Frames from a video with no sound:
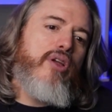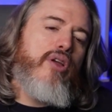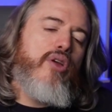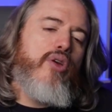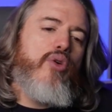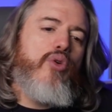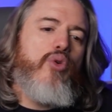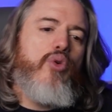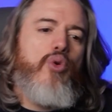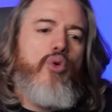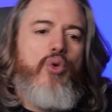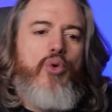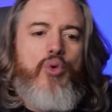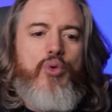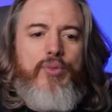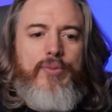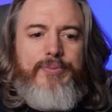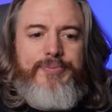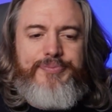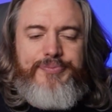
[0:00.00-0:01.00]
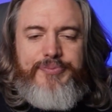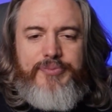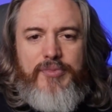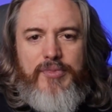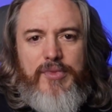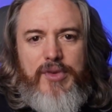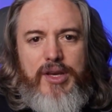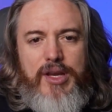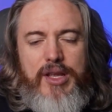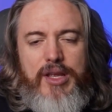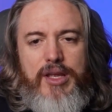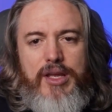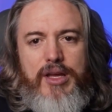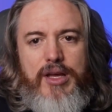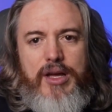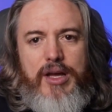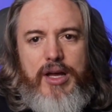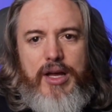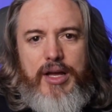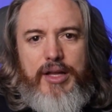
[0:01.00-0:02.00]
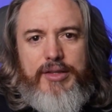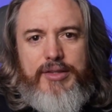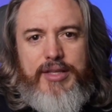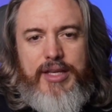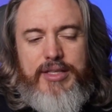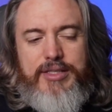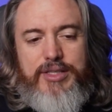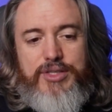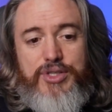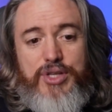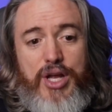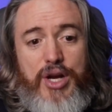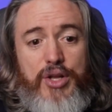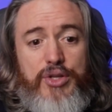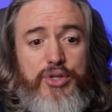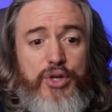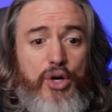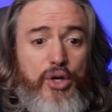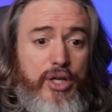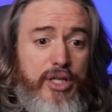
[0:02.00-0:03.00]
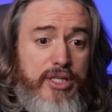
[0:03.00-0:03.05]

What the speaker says: who takes a shot on target.